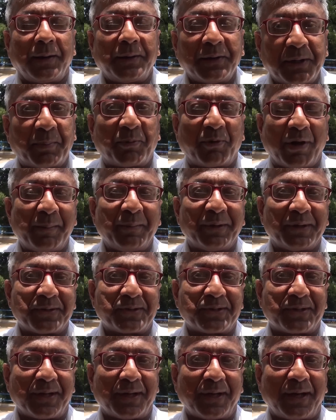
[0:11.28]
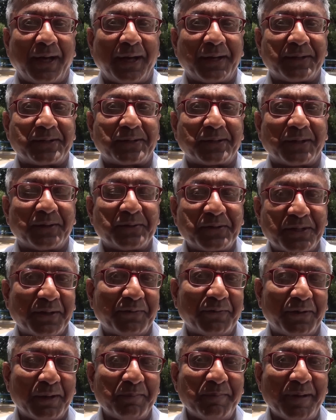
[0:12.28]
The Prime Minister has
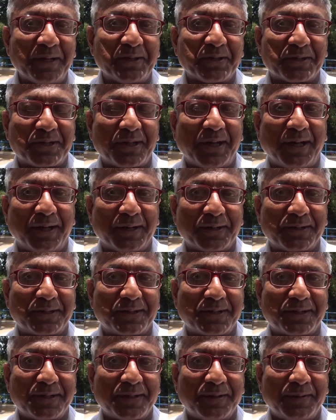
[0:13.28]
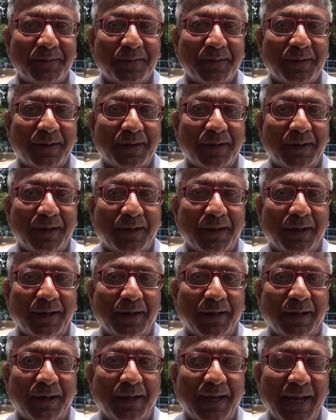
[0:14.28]
several major tasks
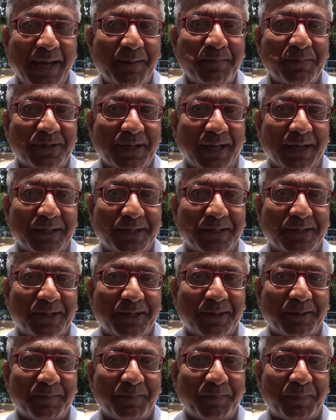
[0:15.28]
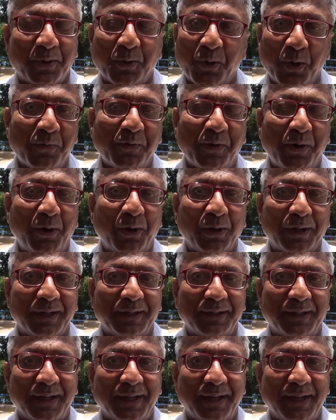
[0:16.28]
aimed at
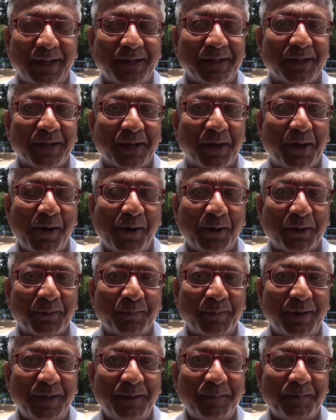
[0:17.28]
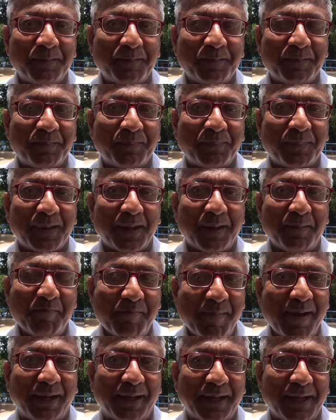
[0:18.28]
overhauling the Indian economy,
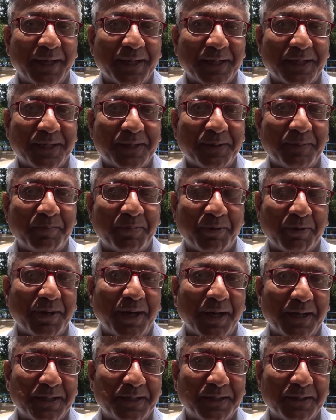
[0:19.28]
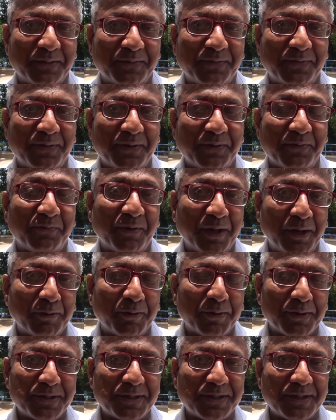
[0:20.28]
making it productive,
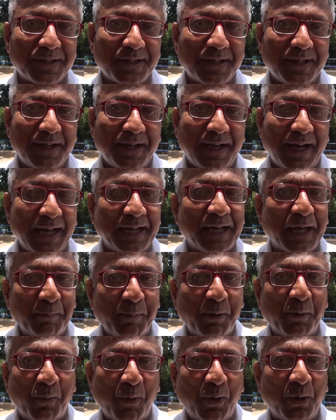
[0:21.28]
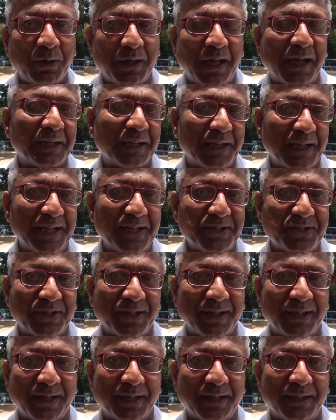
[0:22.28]
vigorous, and above all,
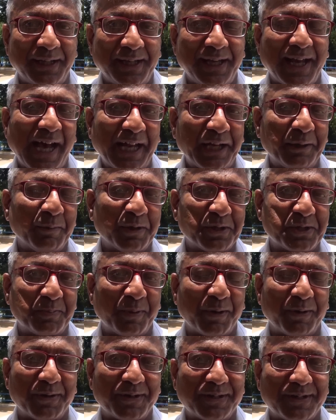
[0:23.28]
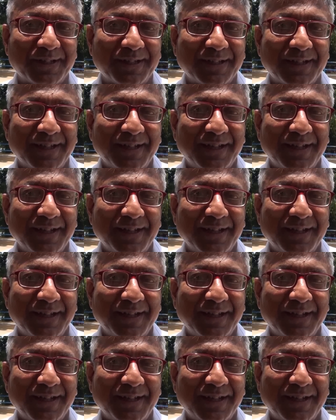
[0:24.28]
unleashing the animal spirits.